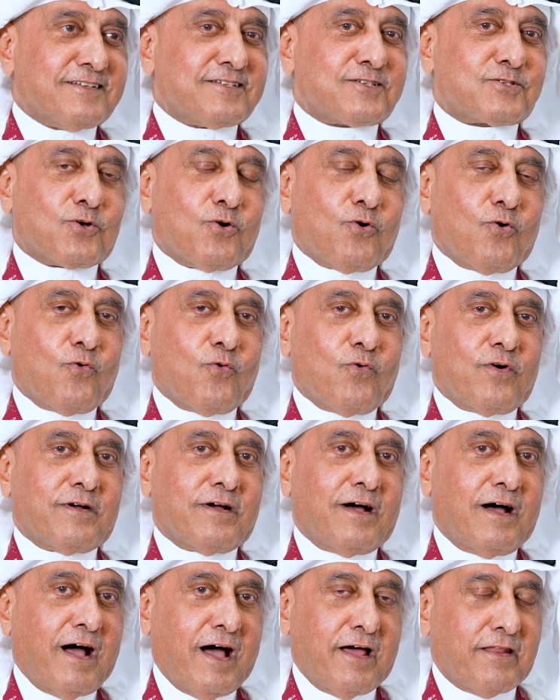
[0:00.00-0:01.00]
So,
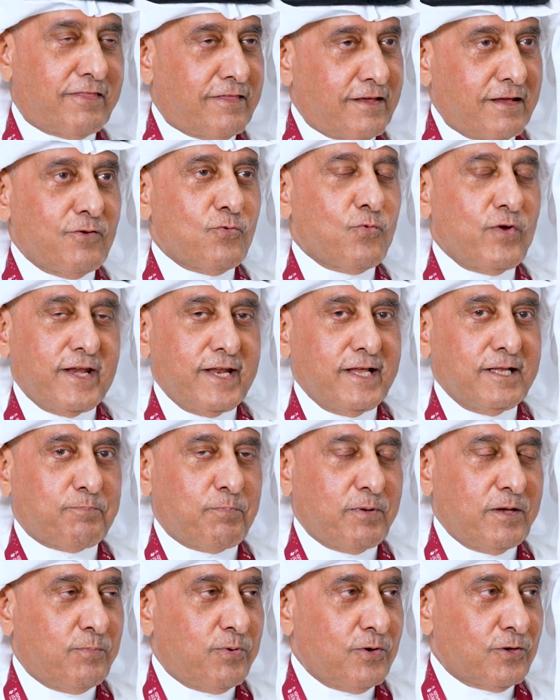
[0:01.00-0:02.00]
and then we need
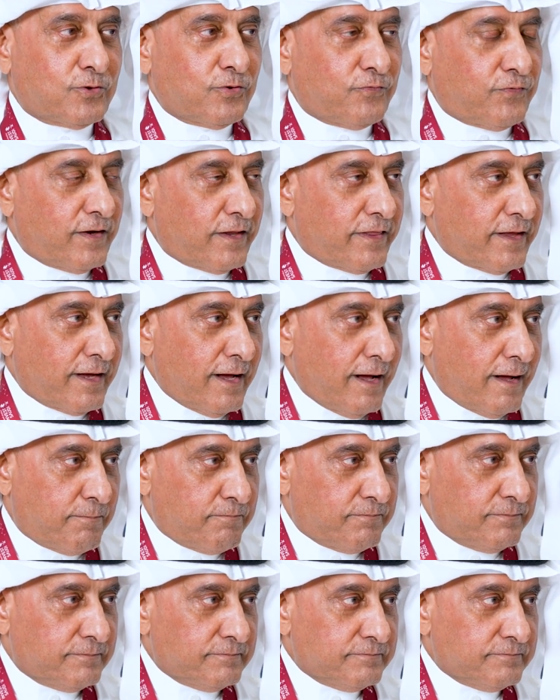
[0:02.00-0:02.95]
people to fill the gap.